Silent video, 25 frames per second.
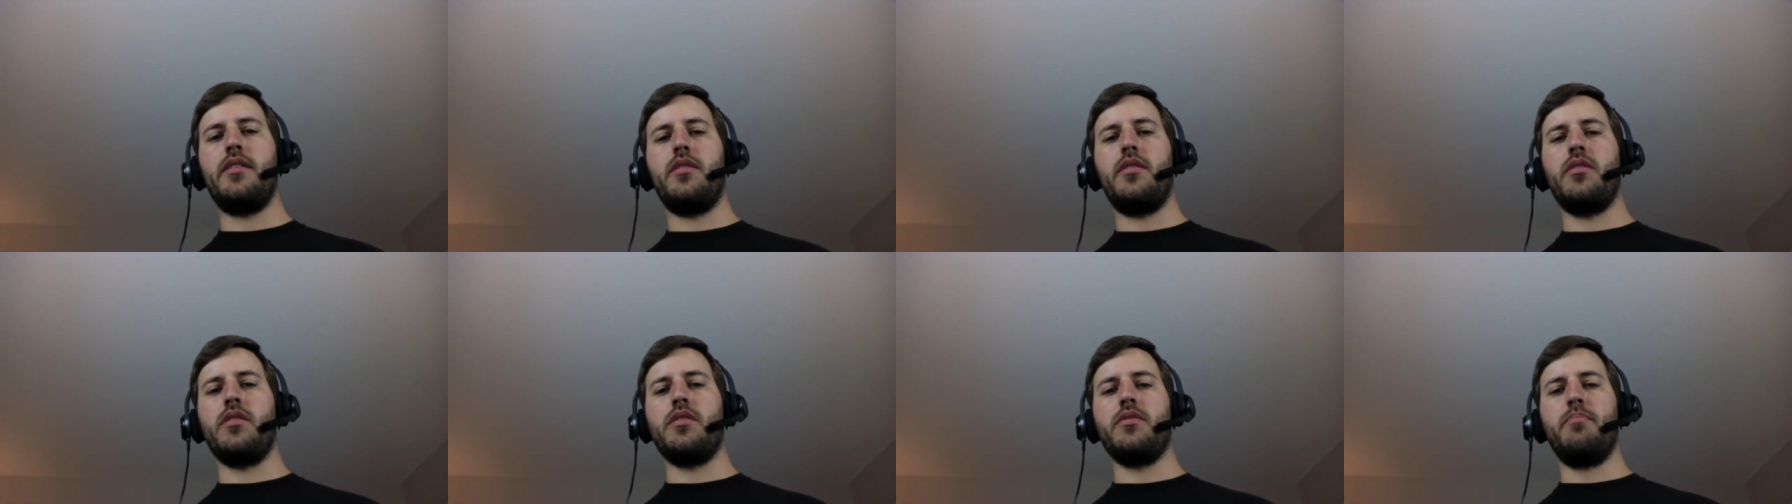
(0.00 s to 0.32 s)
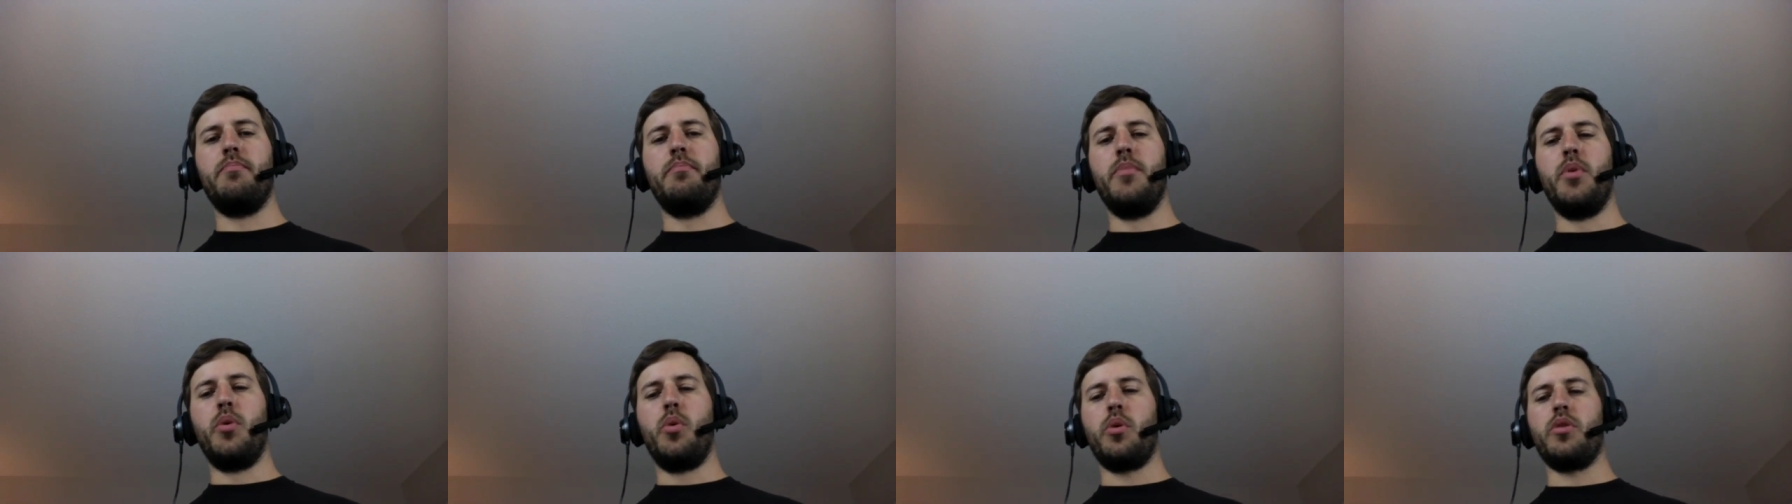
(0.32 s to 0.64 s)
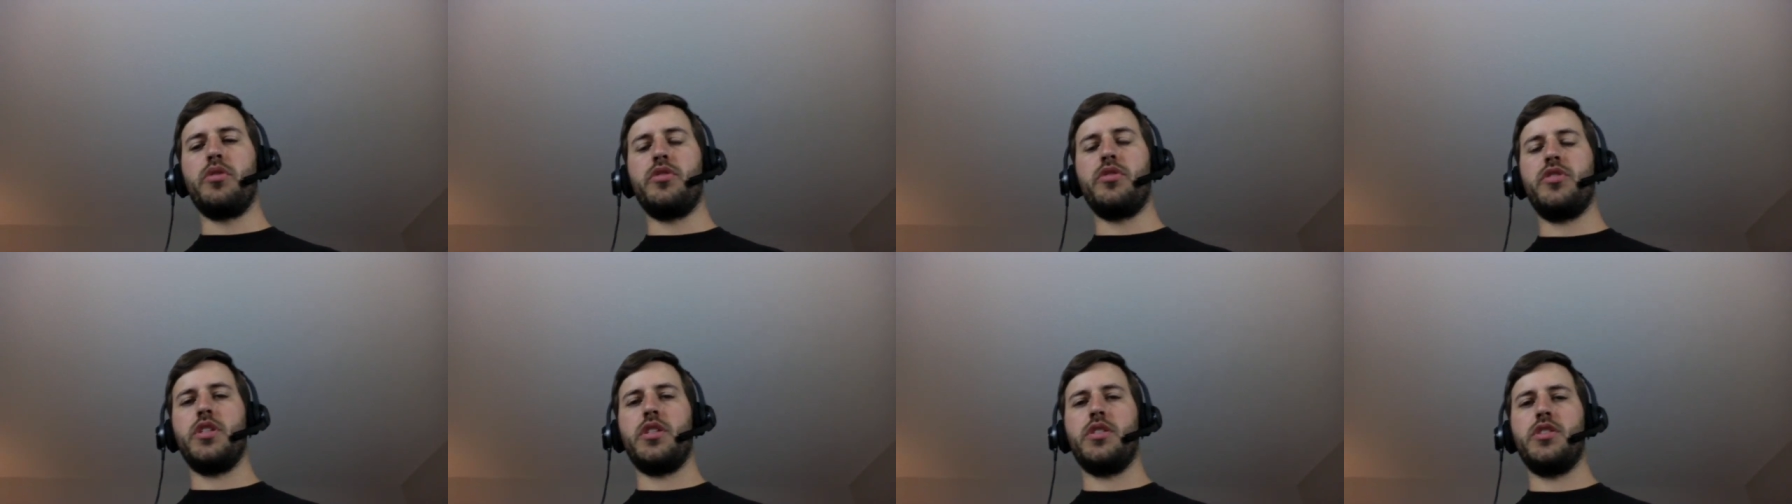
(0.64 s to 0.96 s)
are more
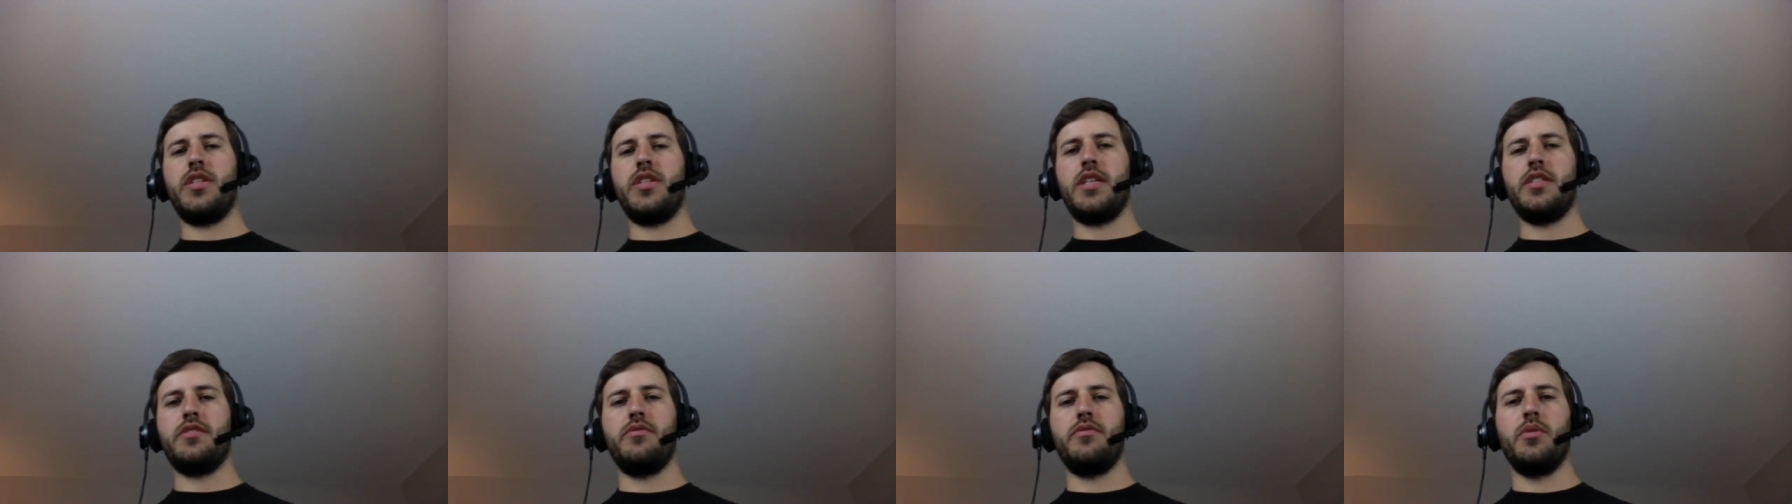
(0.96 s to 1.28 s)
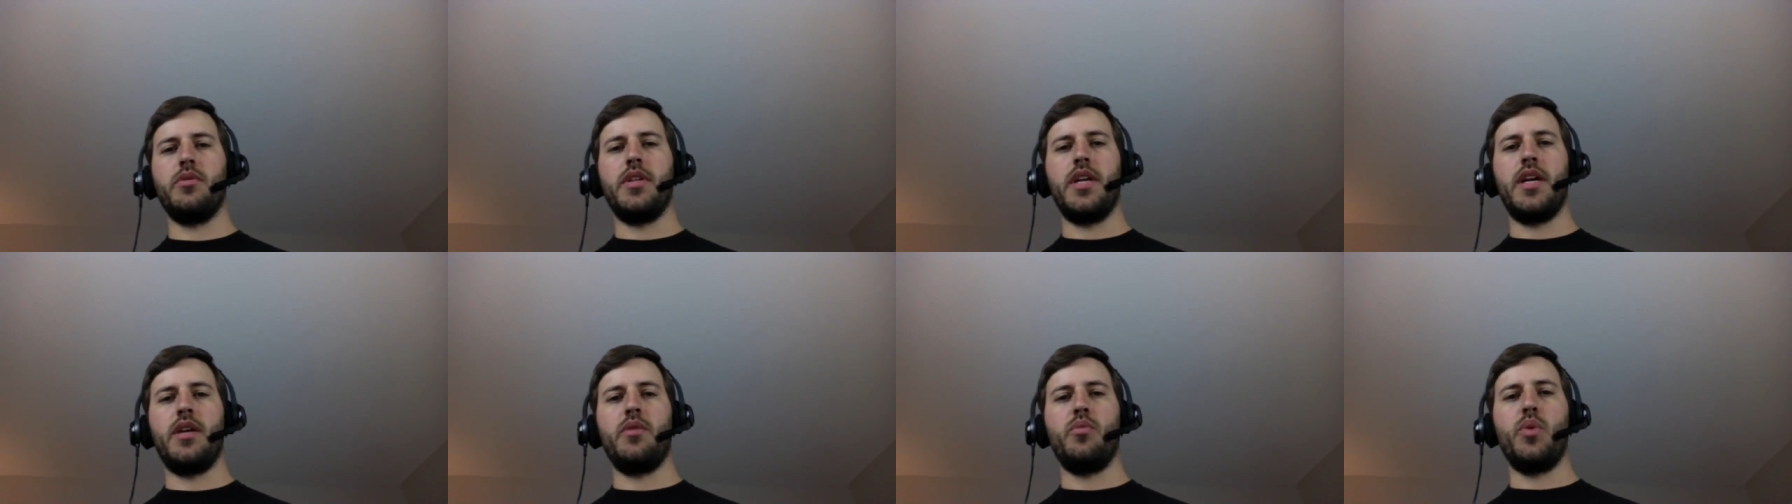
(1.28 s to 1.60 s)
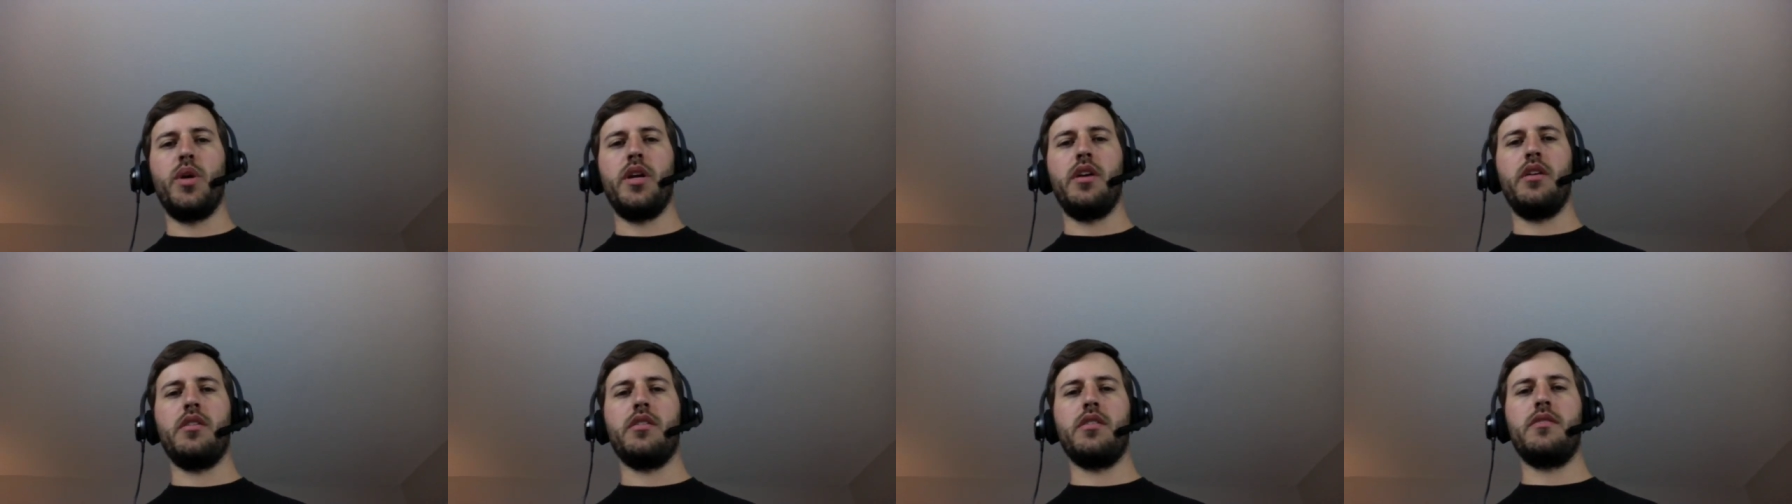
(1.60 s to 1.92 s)
successful than
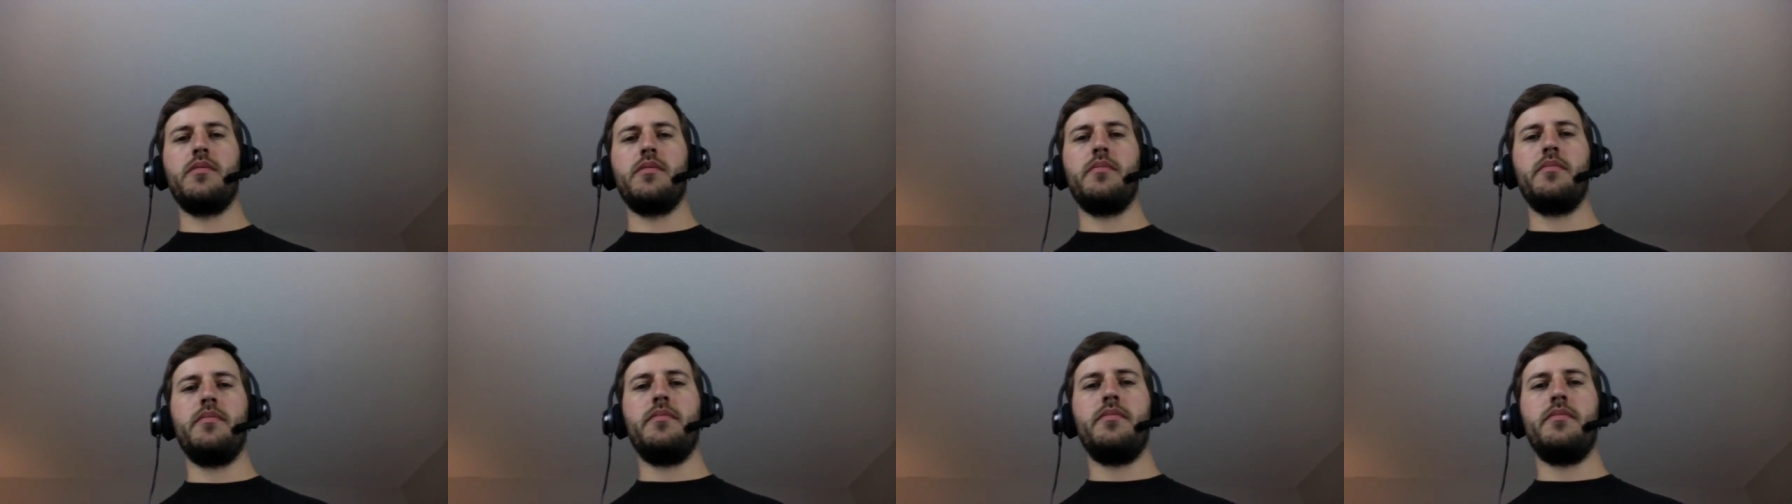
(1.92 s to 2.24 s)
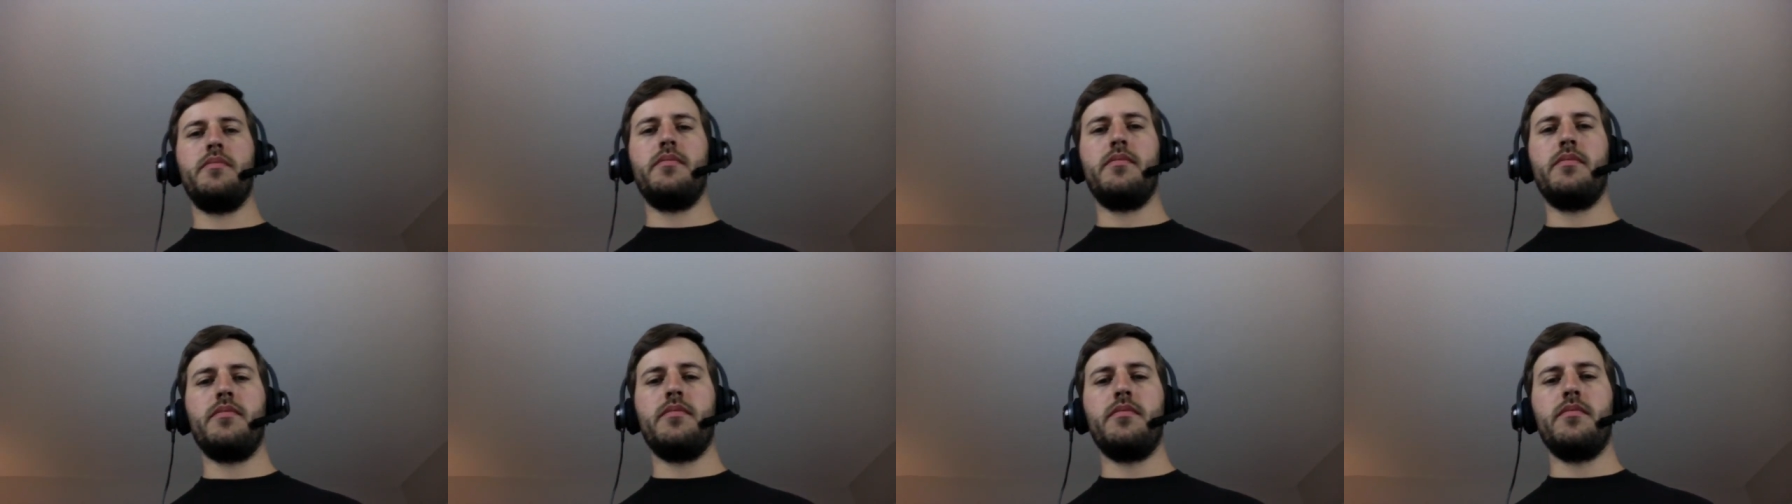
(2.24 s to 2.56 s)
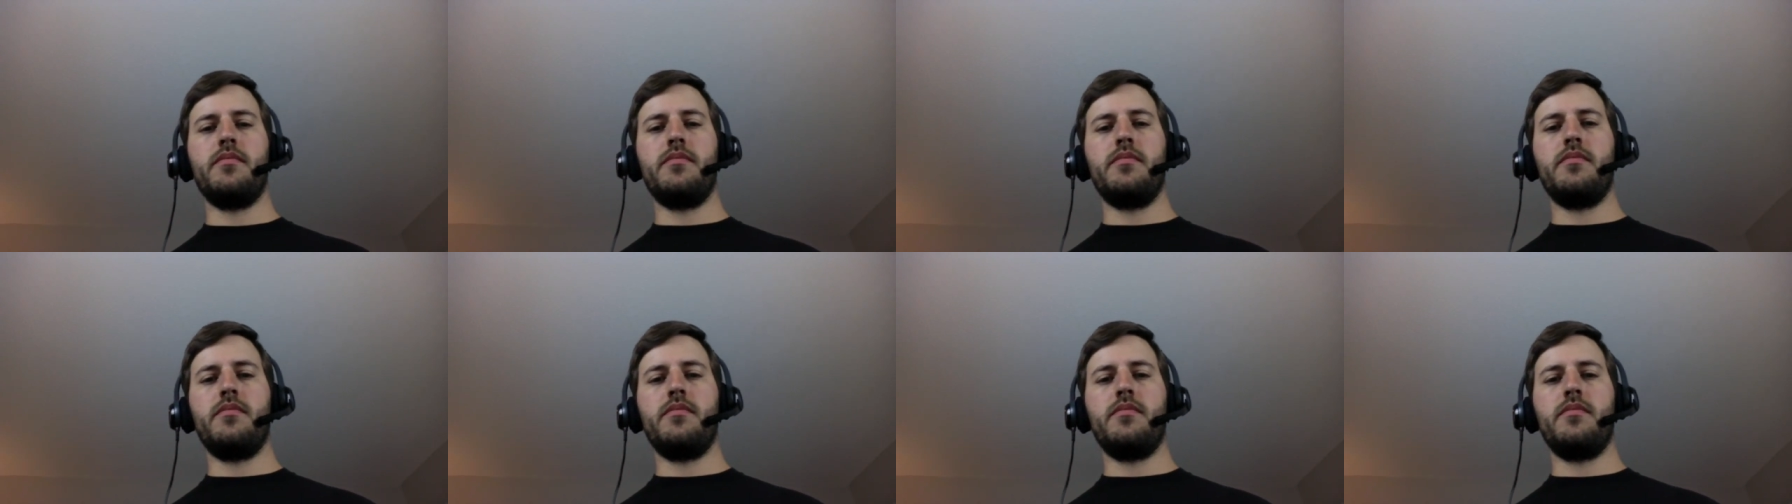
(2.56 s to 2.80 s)
we are. Well,